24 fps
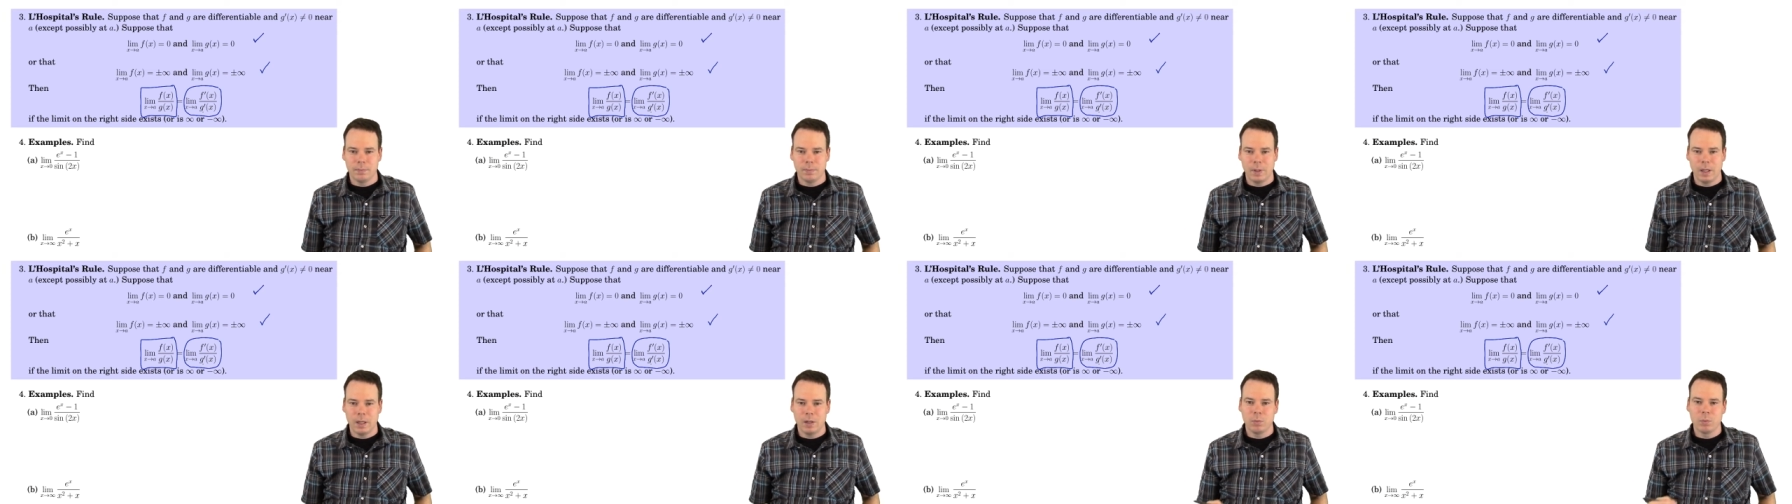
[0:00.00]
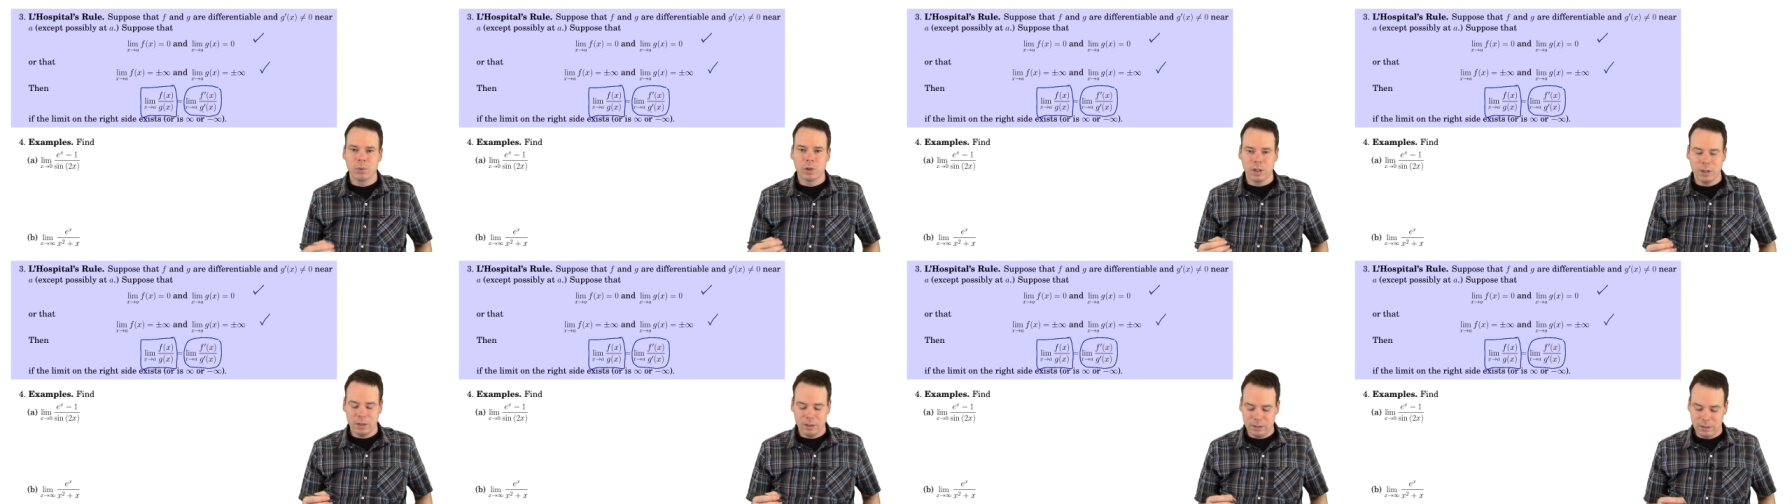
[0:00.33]
And we're
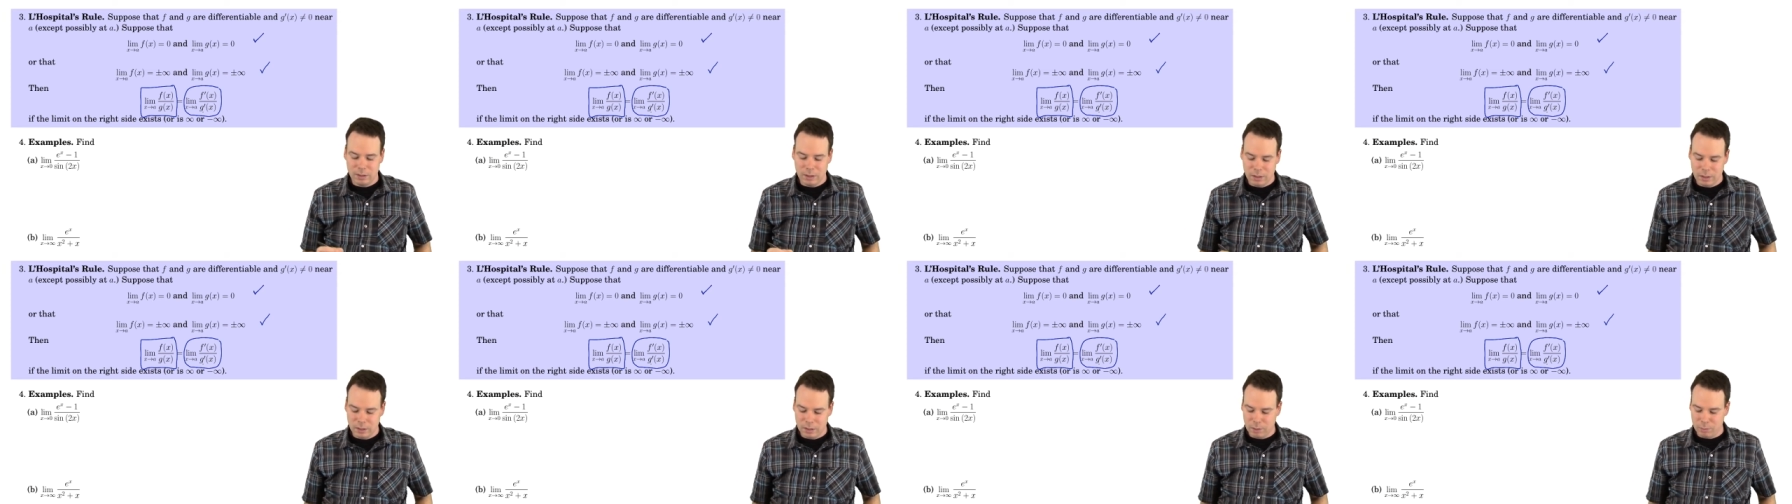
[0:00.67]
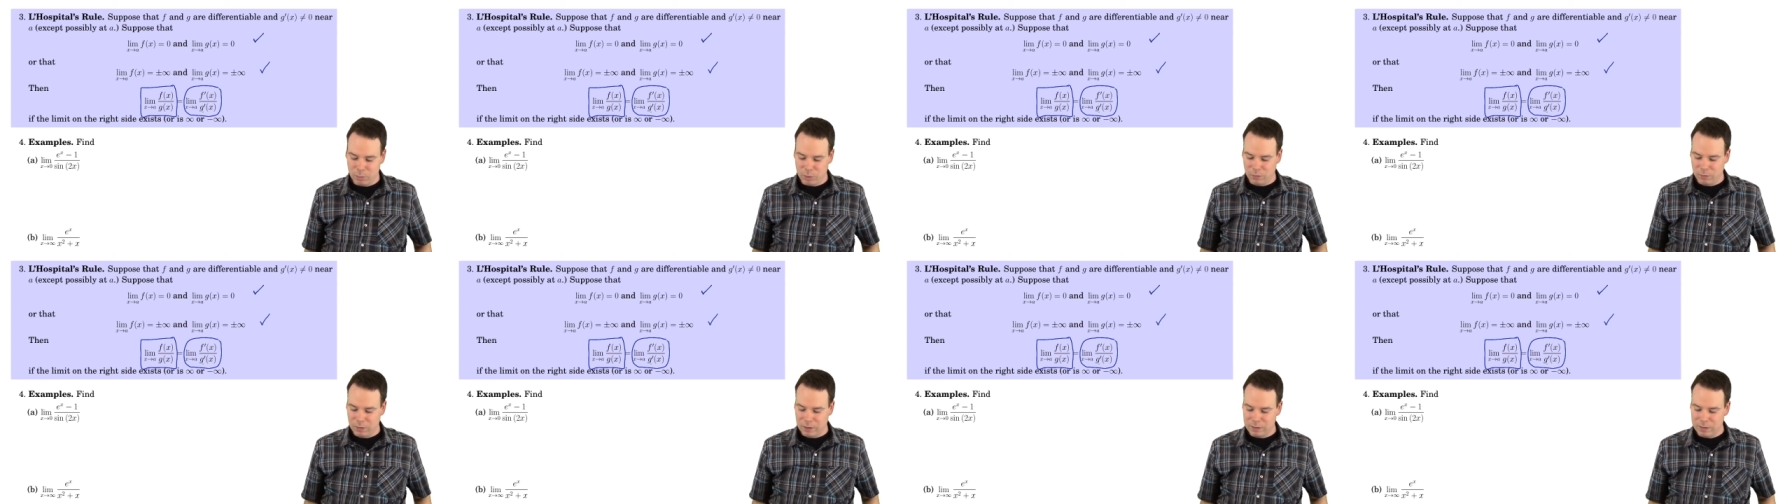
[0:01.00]
going to see a
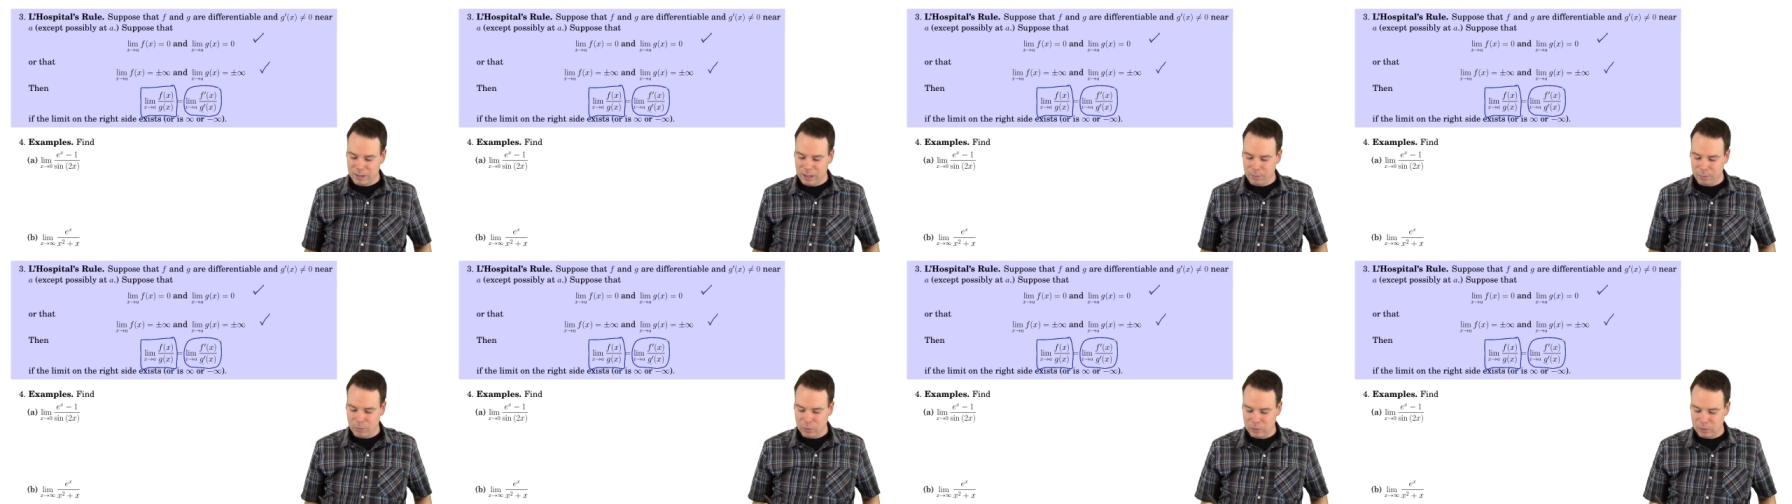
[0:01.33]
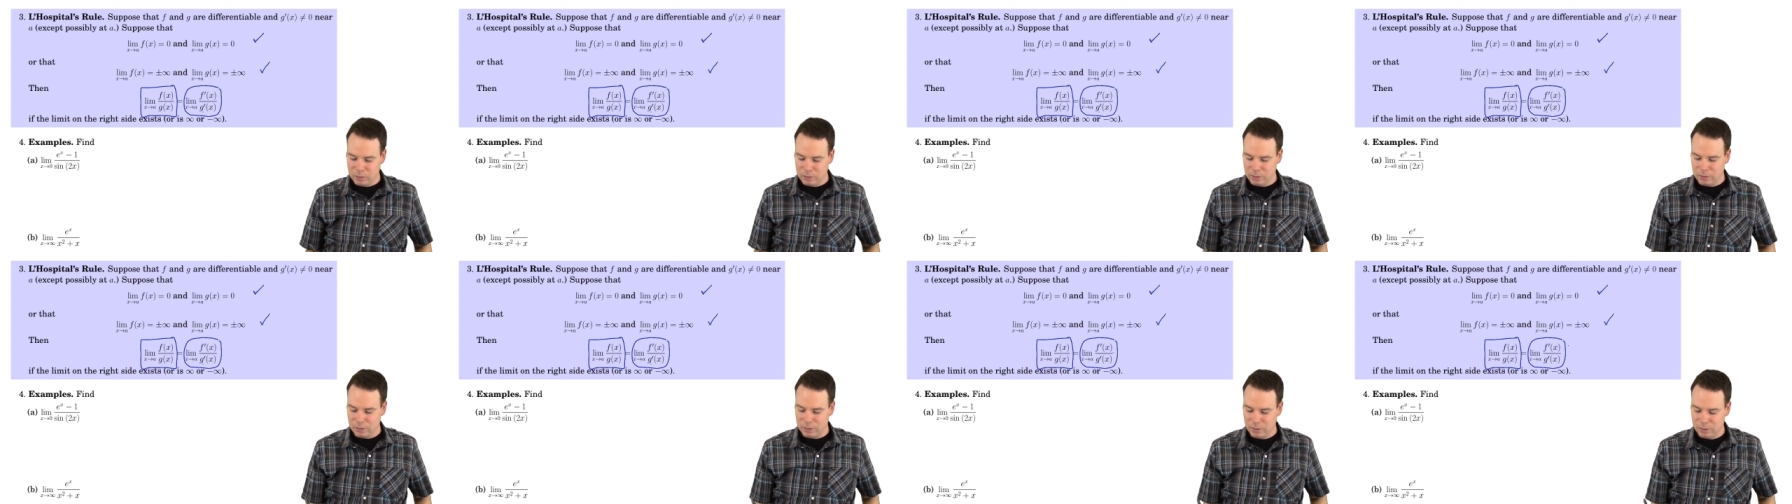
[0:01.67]
number of
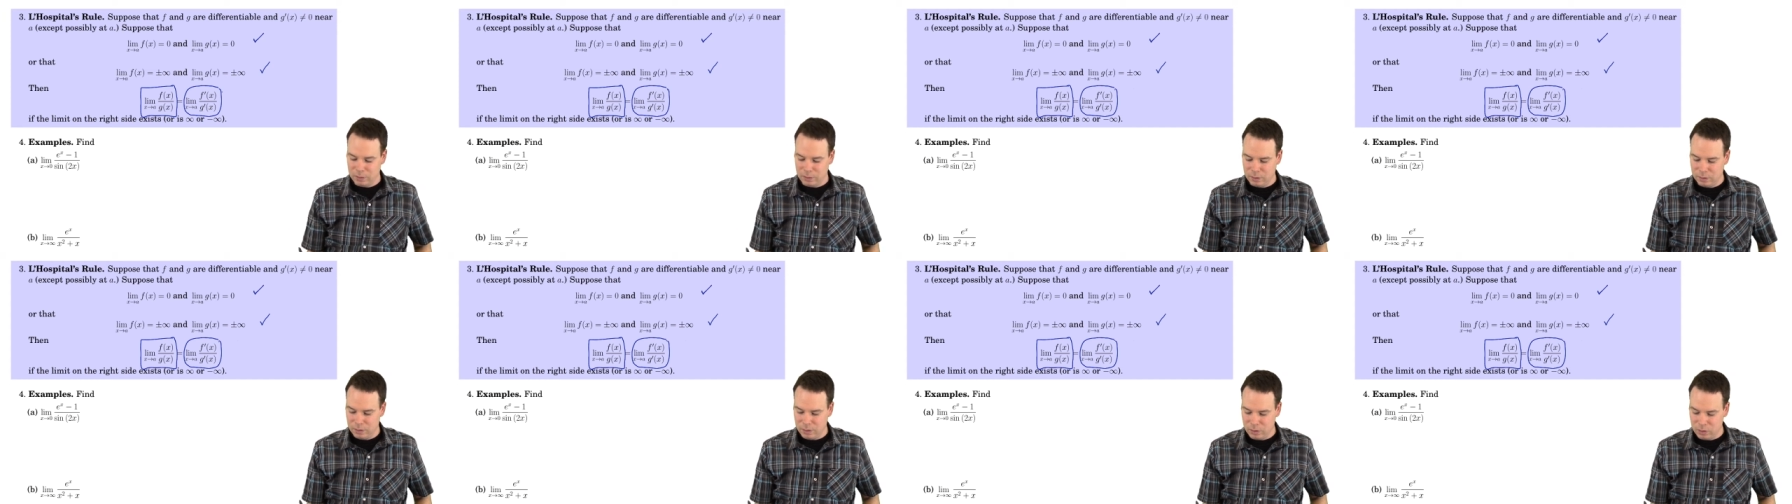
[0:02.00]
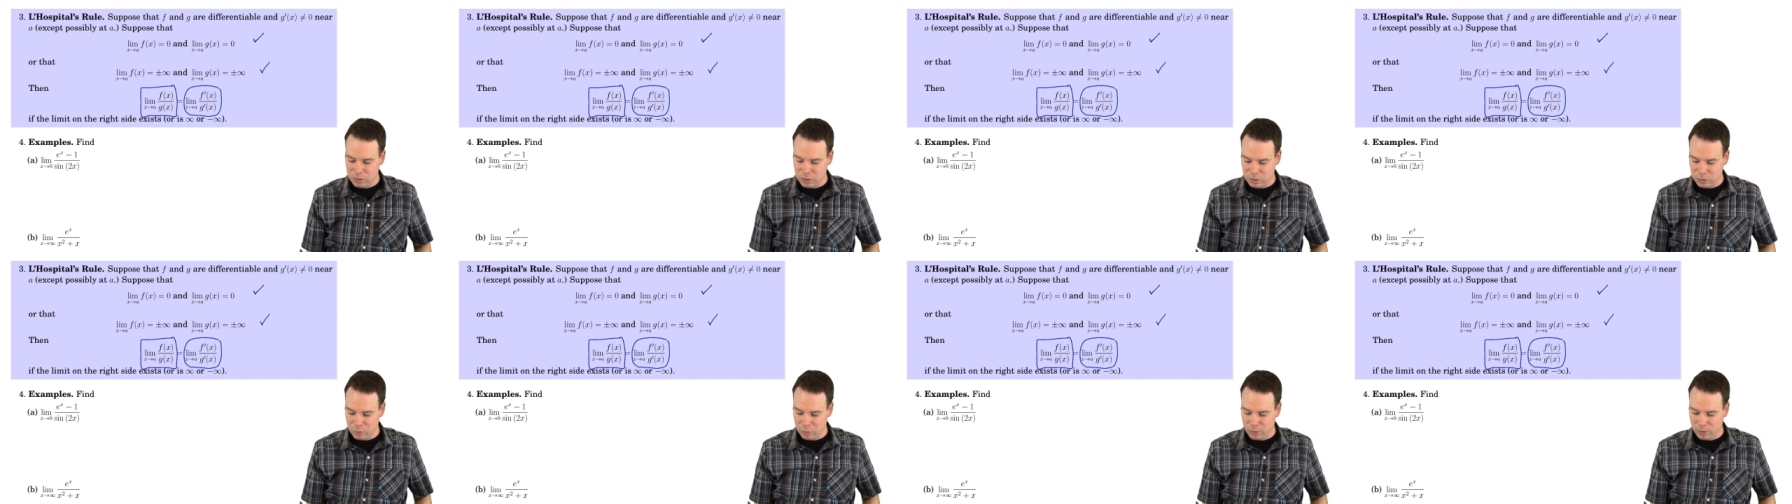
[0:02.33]
examples that
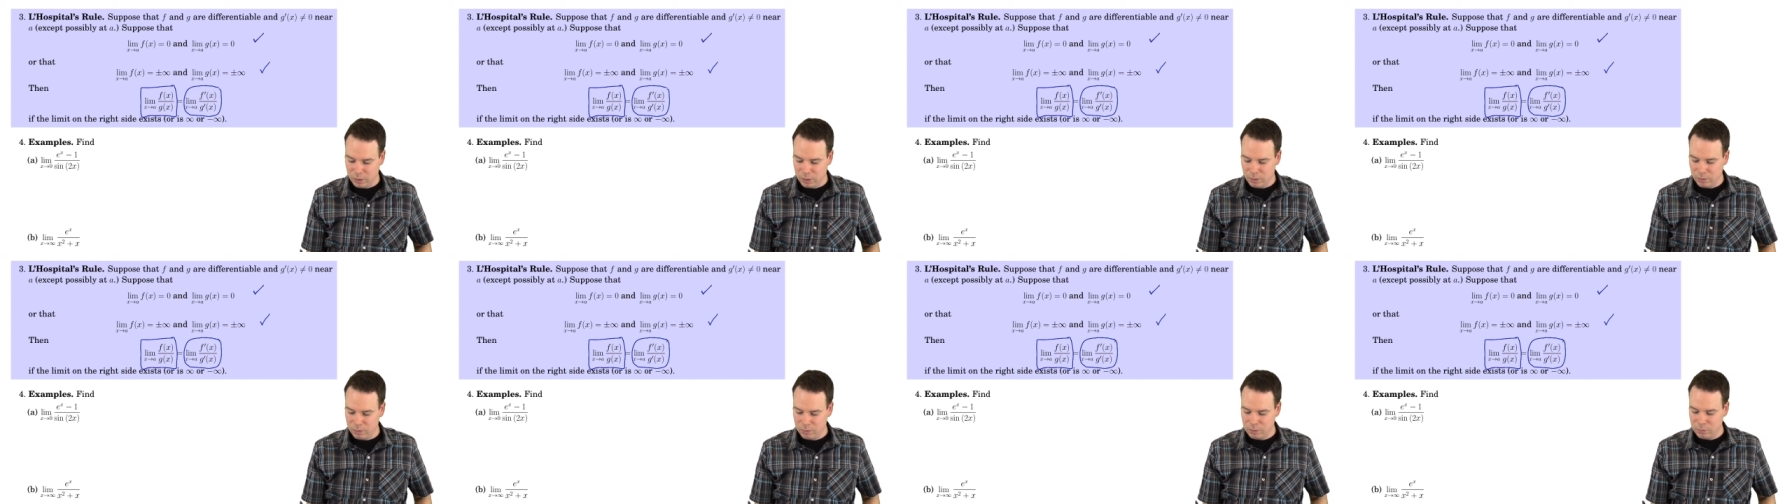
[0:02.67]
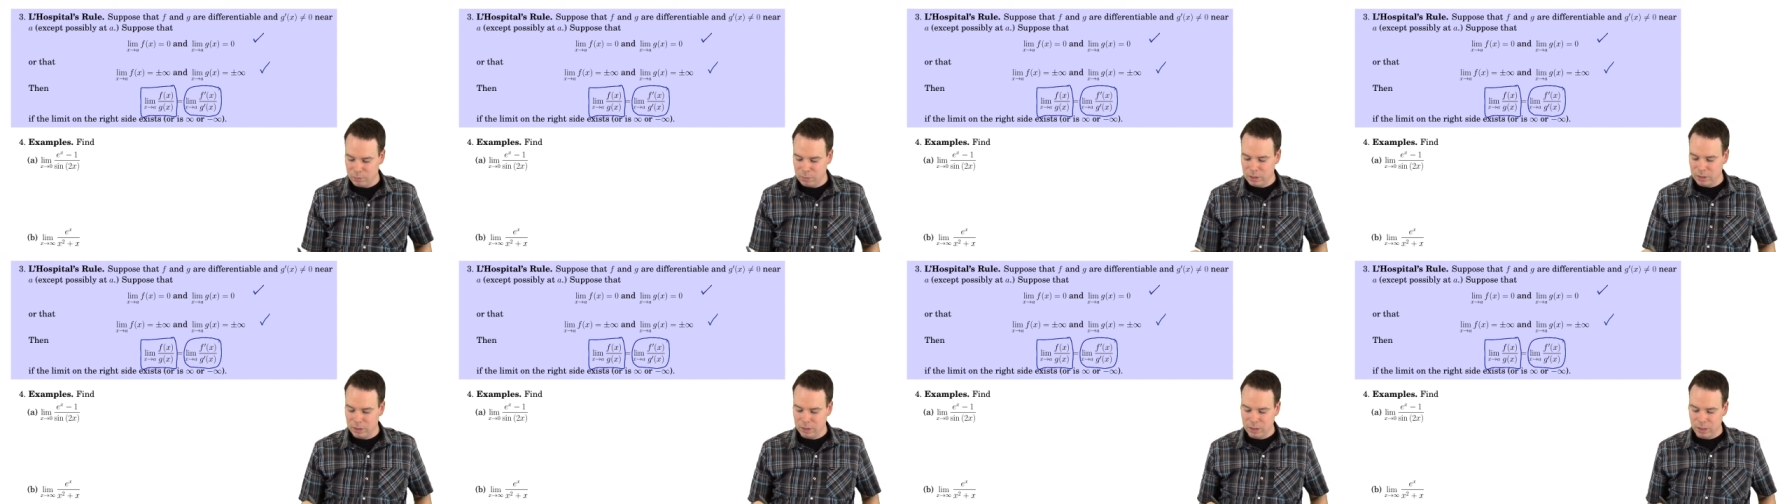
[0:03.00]
just work out to
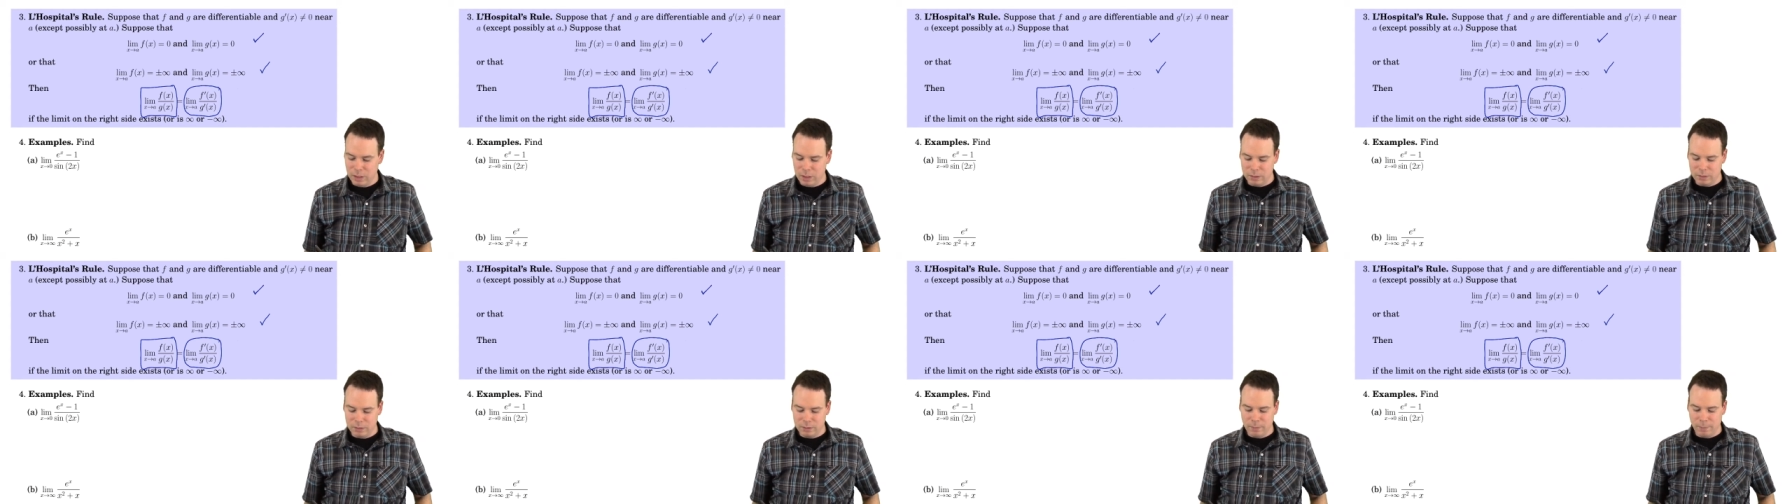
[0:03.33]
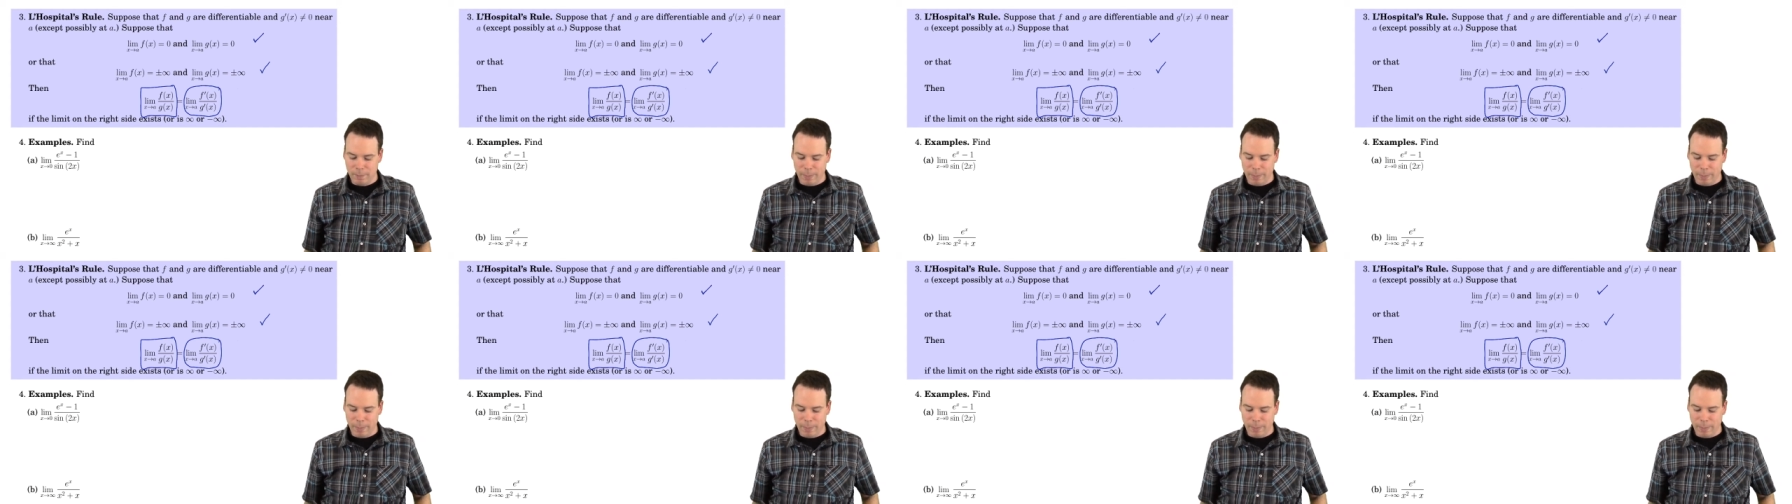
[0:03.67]
be the case.